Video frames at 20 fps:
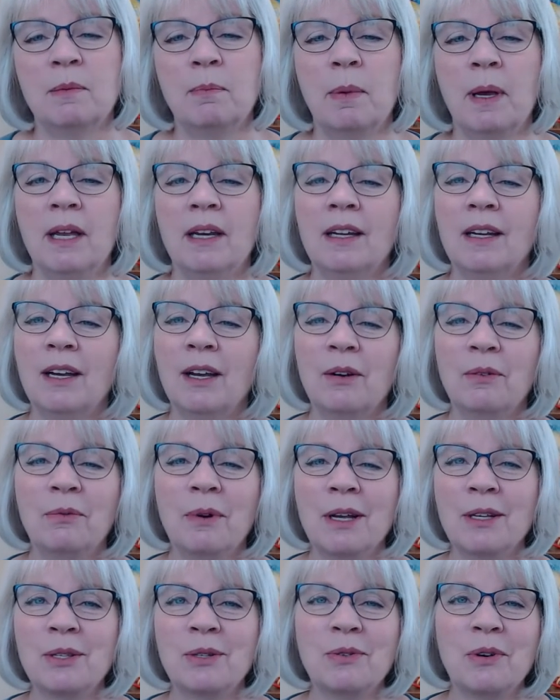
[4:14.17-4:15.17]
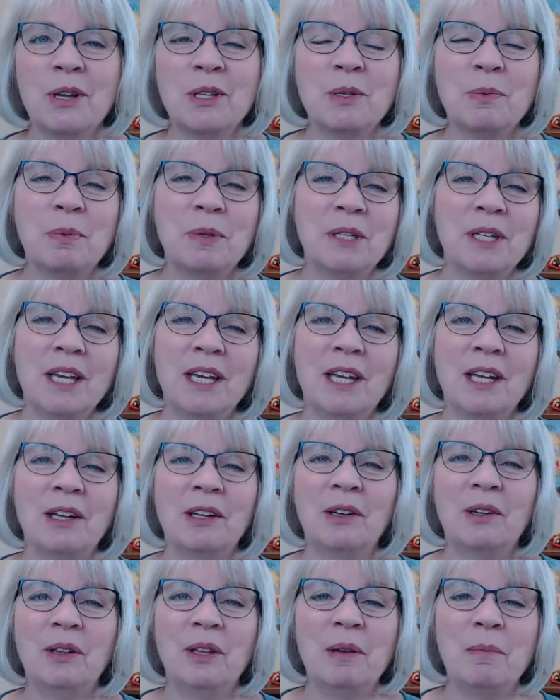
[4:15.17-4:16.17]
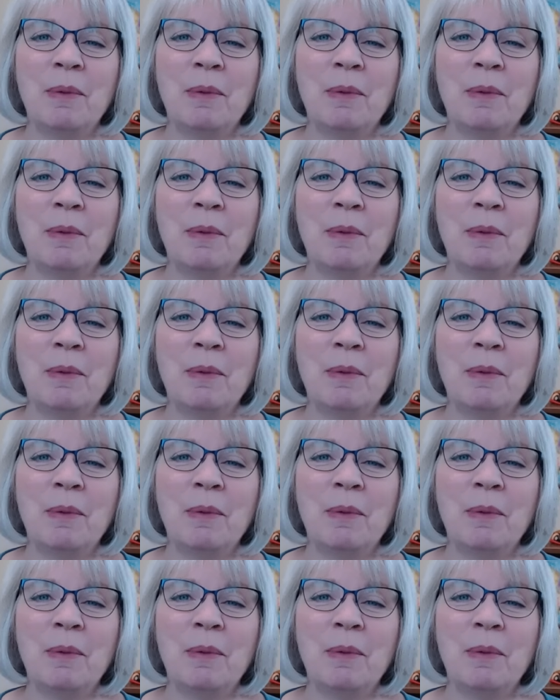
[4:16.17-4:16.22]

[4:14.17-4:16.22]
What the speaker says: but restaurants particularly,